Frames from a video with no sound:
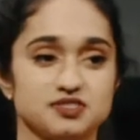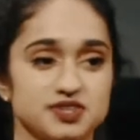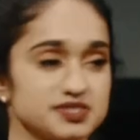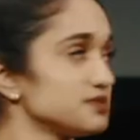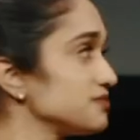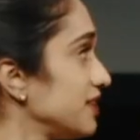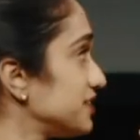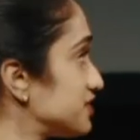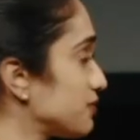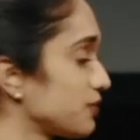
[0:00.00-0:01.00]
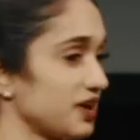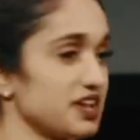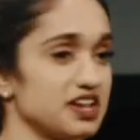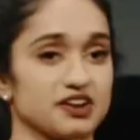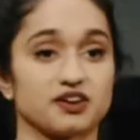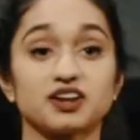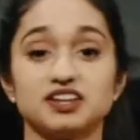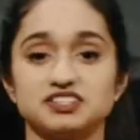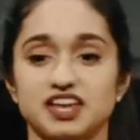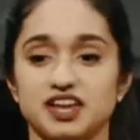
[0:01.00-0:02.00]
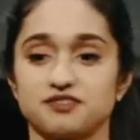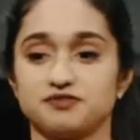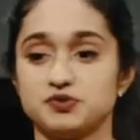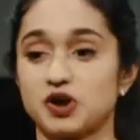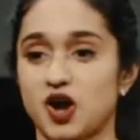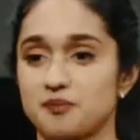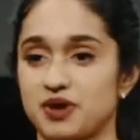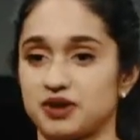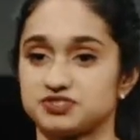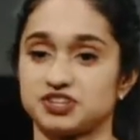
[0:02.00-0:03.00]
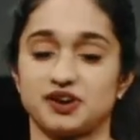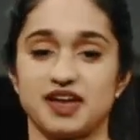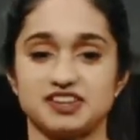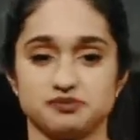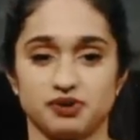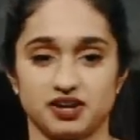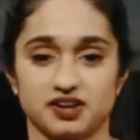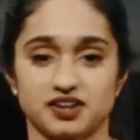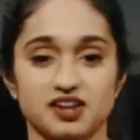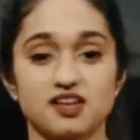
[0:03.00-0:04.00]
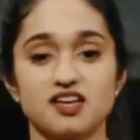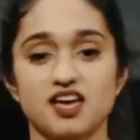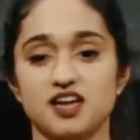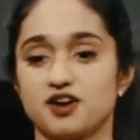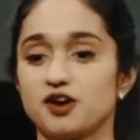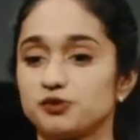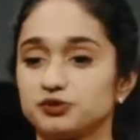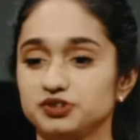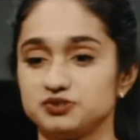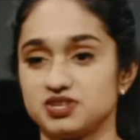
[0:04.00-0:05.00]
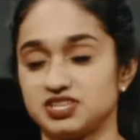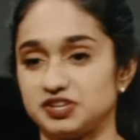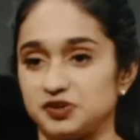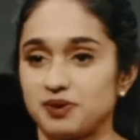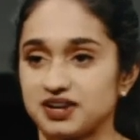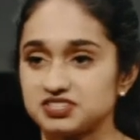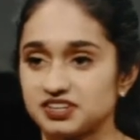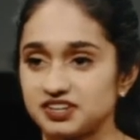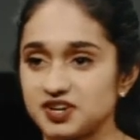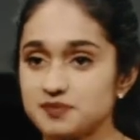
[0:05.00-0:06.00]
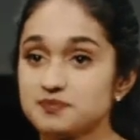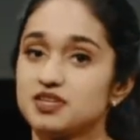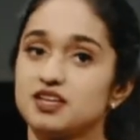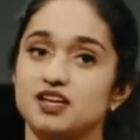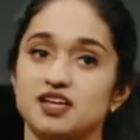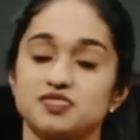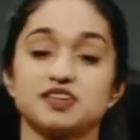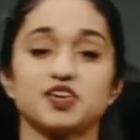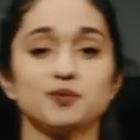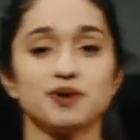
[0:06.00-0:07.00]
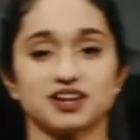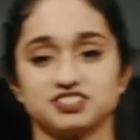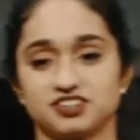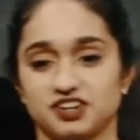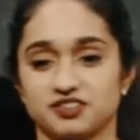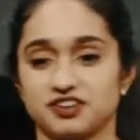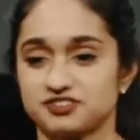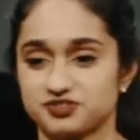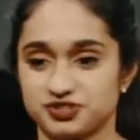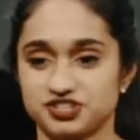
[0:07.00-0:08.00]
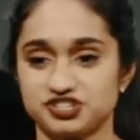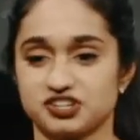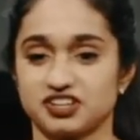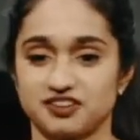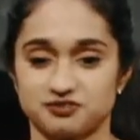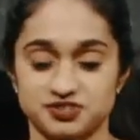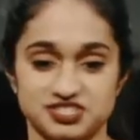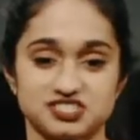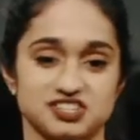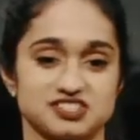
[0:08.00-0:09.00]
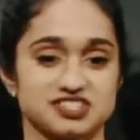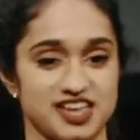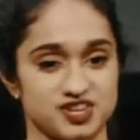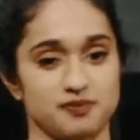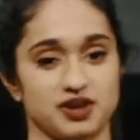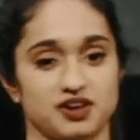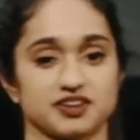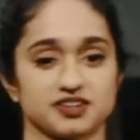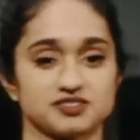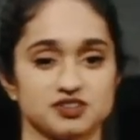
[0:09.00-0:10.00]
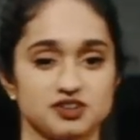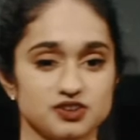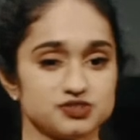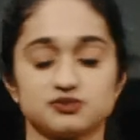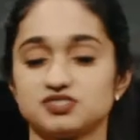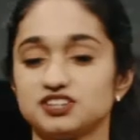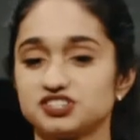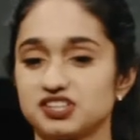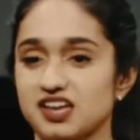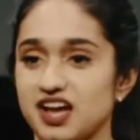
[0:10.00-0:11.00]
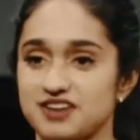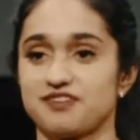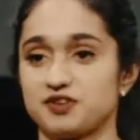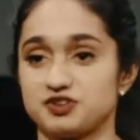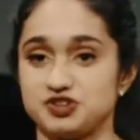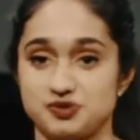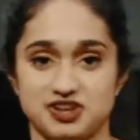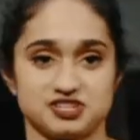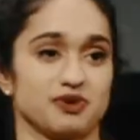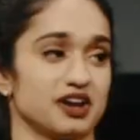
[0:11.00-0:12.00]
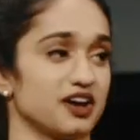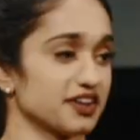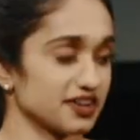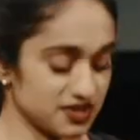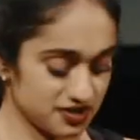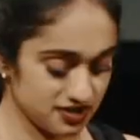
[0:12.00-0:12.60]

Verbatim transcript: This vegetable right here contained a few compounds that are antibiotic. And not only do they kill bacteria, they kill bacteria that are traditionally resistant to antibiotics. So essentially, I found a new antibiotic.